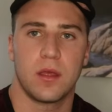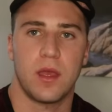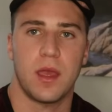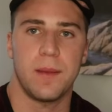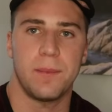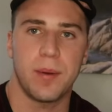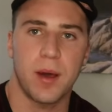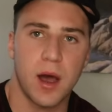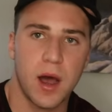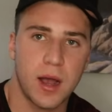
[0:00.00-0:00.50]

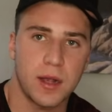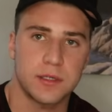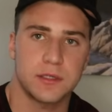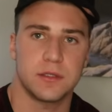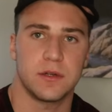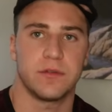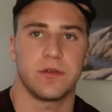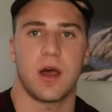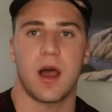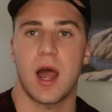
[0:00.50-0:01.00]
A
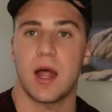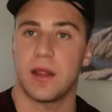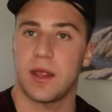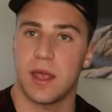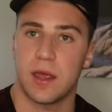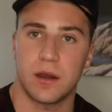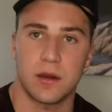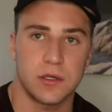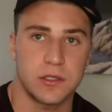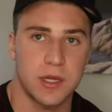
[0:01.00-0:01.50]
positive,
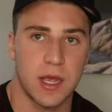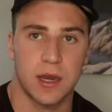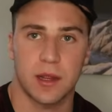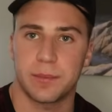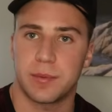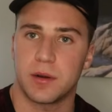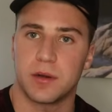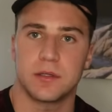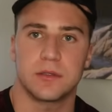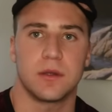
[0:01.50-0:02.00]
highly
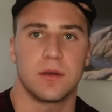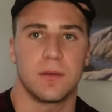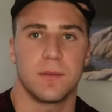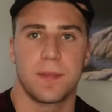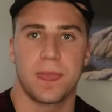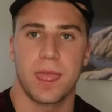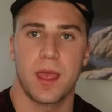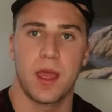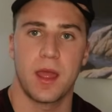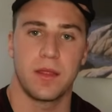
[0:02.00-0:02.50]
energetic person
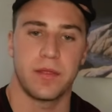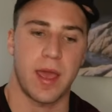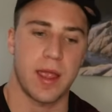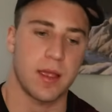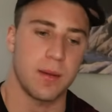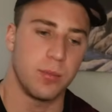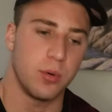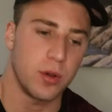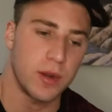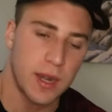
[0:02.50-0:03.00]

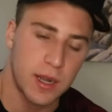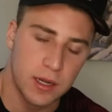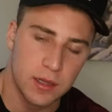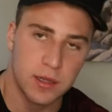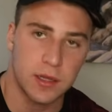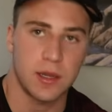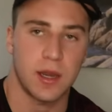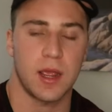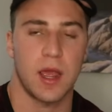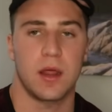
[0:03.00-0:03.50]
that can put
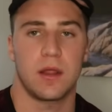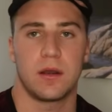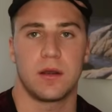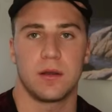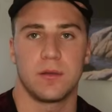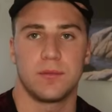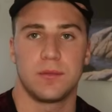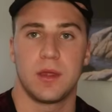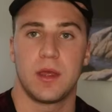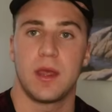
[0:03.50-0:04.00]
anything
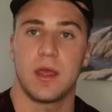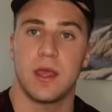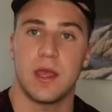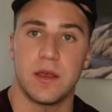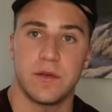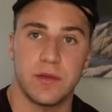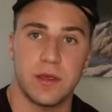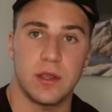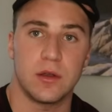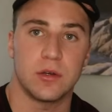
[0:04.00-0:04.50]
together
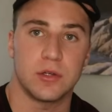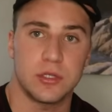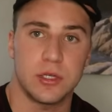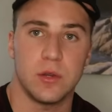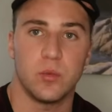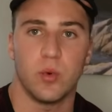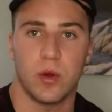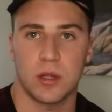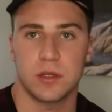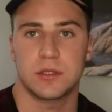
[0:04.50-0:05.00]
if he or
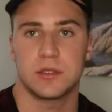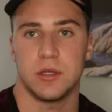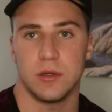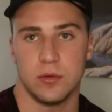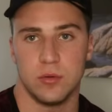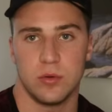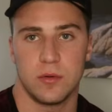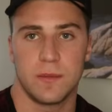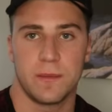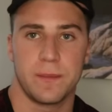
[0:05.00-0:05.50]
she wants
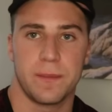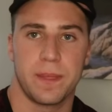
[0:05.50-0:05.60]
to.